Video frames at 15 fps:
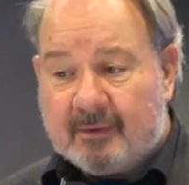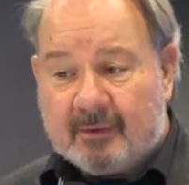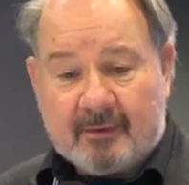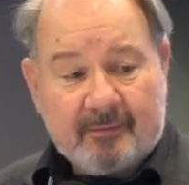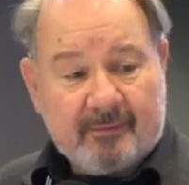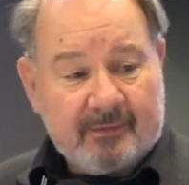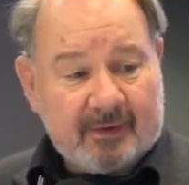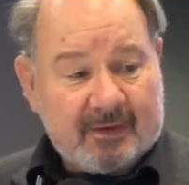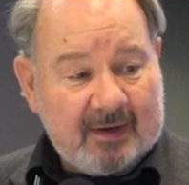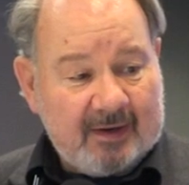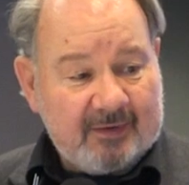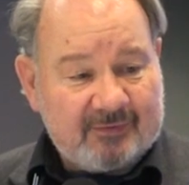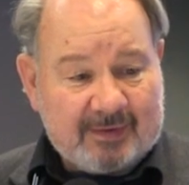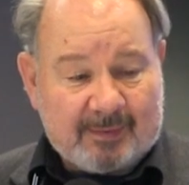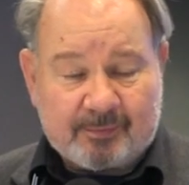the, the
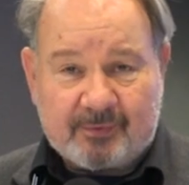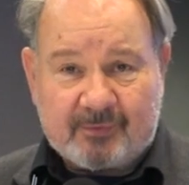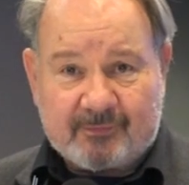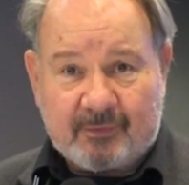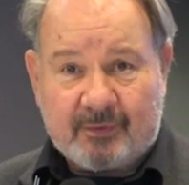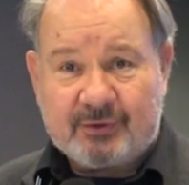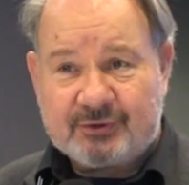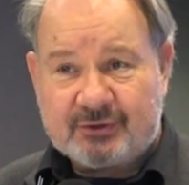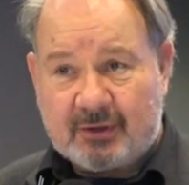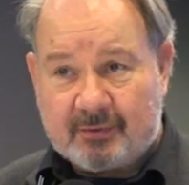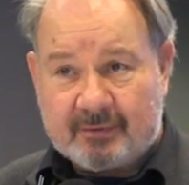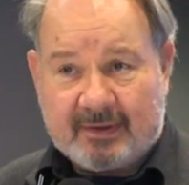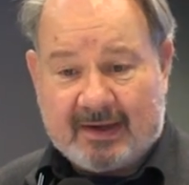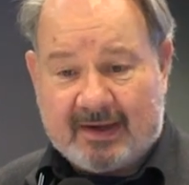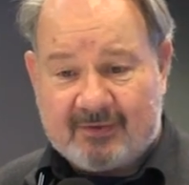concept was first
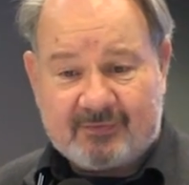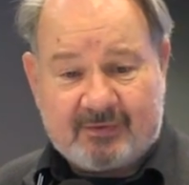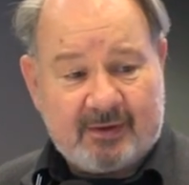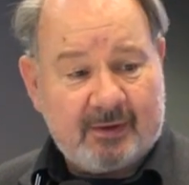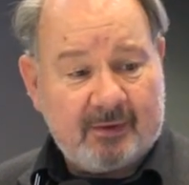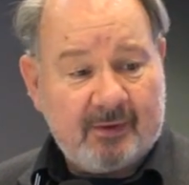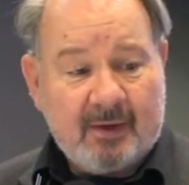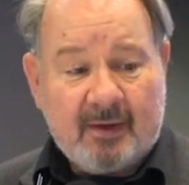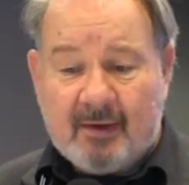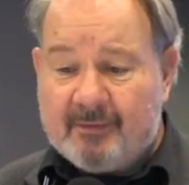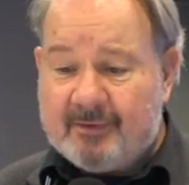shown last year.